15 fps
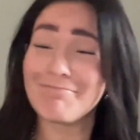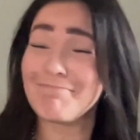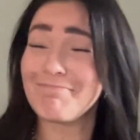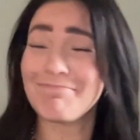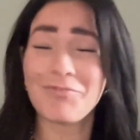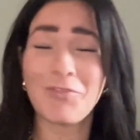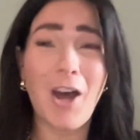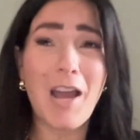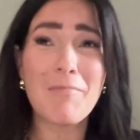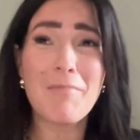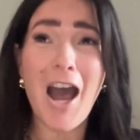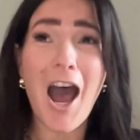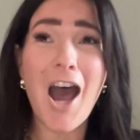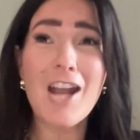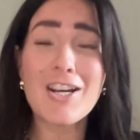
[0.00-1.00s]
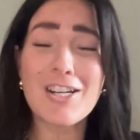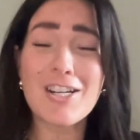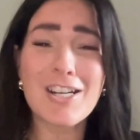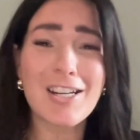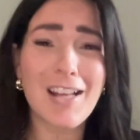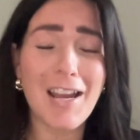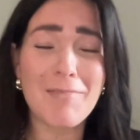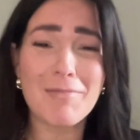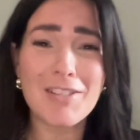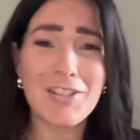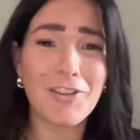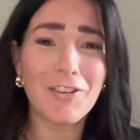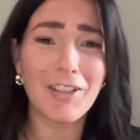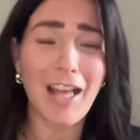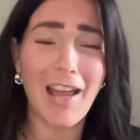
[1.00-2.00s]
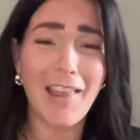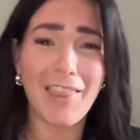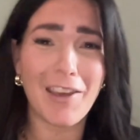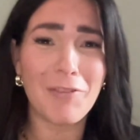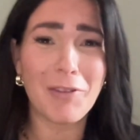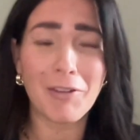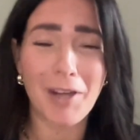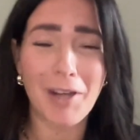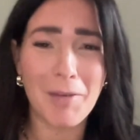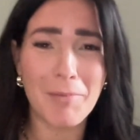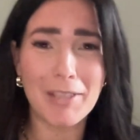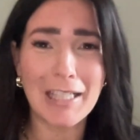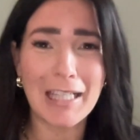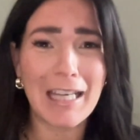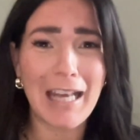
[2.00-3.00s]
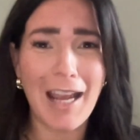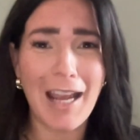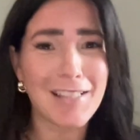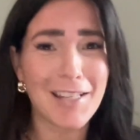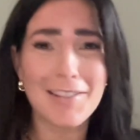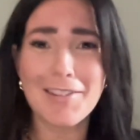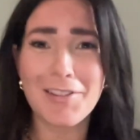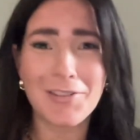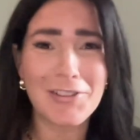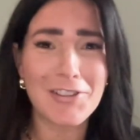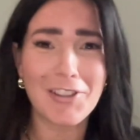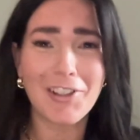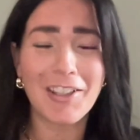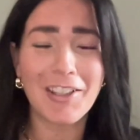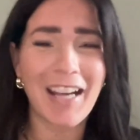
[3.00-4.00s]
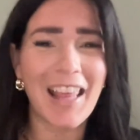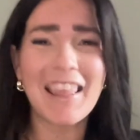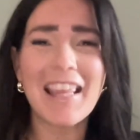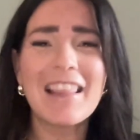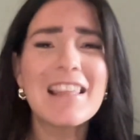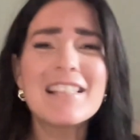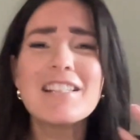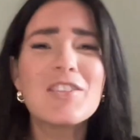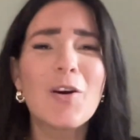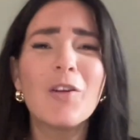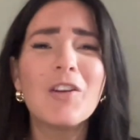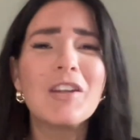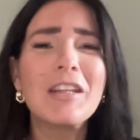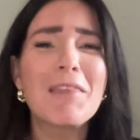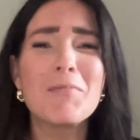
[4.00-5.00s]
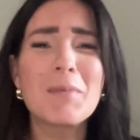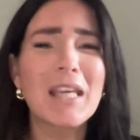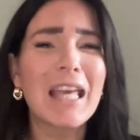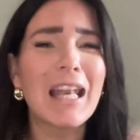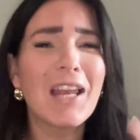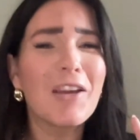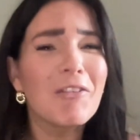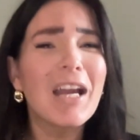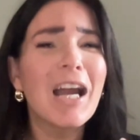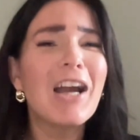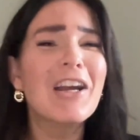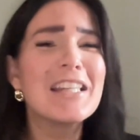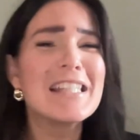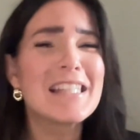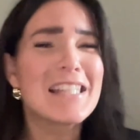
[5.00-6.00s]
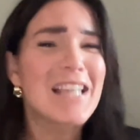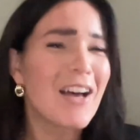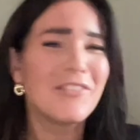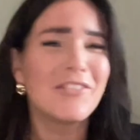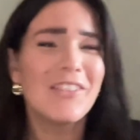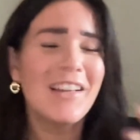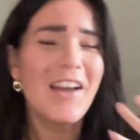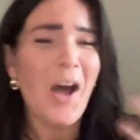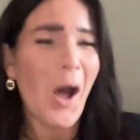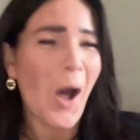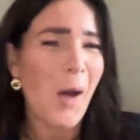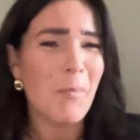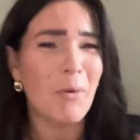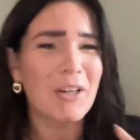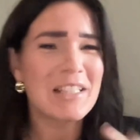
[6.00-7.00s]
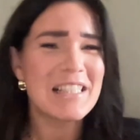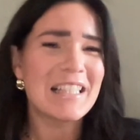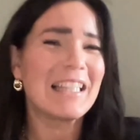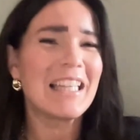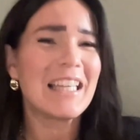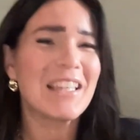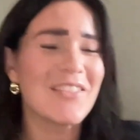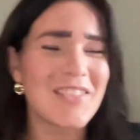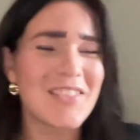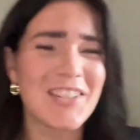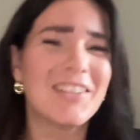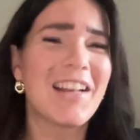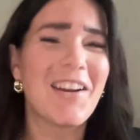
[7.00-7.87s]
Mm. Well, I'm honored. I'm so glad that we were able to connect on social, and I think this is only the beginning. We got good stuff up our sleeves.